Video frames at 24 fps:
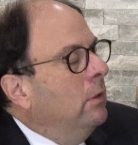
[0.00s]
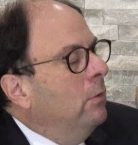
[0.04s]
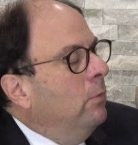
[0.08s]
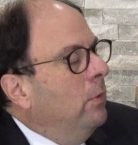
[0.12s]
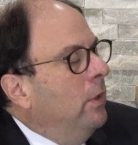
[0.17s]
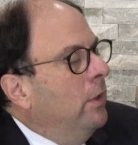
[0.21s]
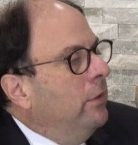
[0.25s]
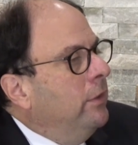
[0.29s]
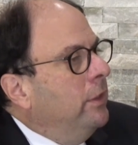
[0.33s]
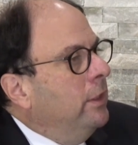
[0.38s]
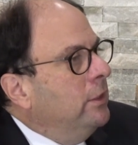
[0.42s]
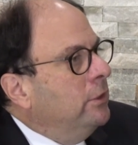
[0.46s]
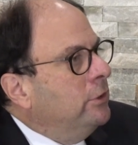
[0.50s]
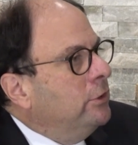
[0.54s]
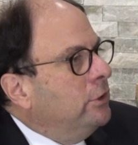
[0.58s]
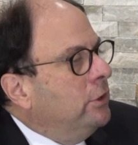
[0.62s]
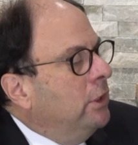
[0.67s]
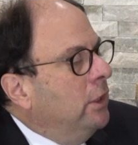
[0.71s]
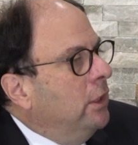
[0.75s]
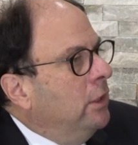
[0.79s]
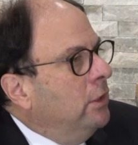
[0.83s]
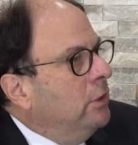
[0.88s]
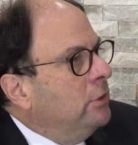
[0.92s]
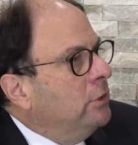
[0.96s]
when things
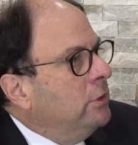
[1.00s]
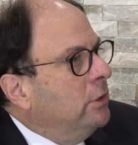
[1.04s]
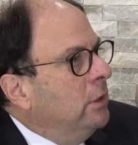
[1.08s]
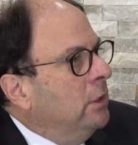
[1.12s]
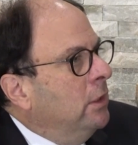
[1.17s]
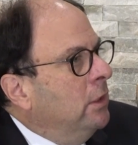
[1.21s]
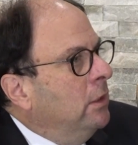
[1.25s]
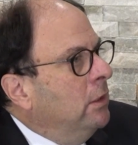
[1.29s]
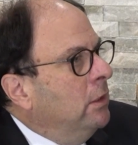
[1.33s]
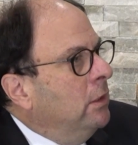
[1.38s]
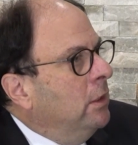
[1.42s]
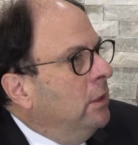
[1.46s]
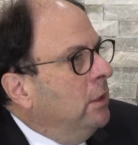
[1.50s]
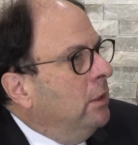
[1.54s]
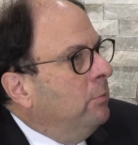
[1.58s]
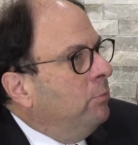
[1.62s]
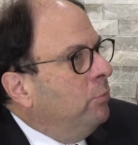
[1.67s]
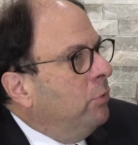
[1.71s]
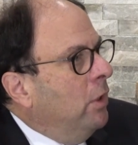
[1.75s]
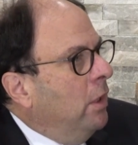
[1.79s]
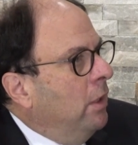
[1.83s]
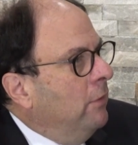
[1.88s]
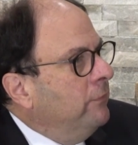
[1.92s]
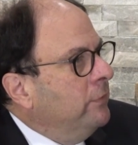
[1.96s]
change in the
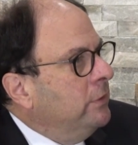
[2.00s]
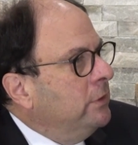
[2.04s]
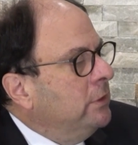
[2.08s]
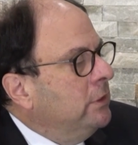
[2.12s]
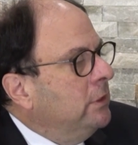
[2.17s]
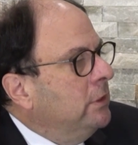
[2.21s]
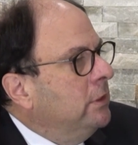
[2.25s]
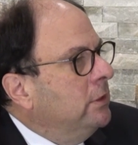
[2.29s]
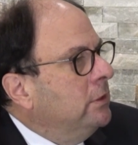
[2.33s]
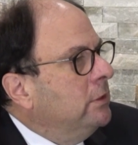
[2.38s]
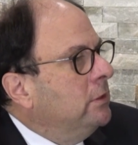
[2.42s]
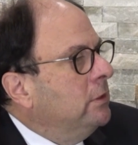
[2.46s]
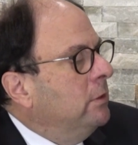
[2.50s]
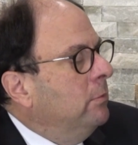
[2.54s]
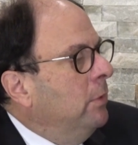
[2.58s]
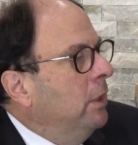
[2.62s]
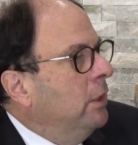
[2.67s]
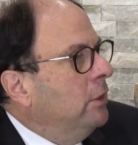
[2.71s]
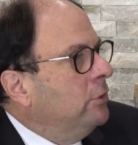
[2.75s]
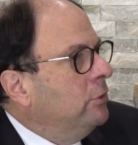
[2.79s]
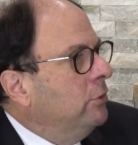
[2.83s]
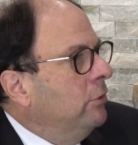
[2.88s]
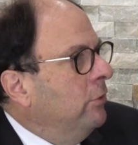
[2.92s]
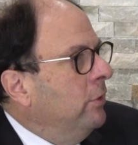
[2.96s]
provinces, to
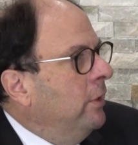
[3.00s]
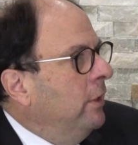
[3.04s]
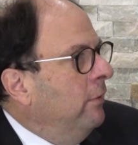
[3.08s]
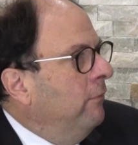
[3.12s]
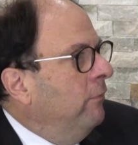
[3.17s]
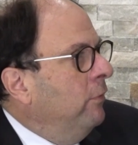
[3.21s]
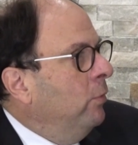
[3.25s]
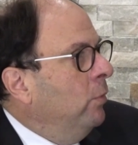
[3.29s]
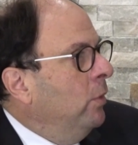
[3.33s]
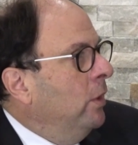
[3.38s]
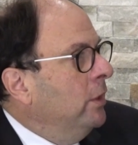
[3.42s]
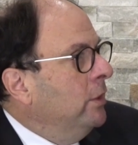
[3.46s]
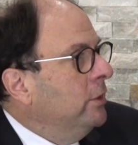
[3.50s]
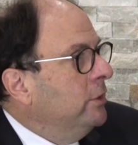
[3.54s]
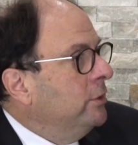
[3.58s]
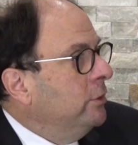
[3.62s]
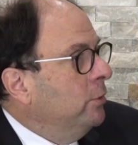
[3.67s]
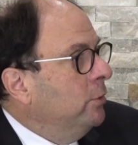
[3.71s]
make sure that everyone is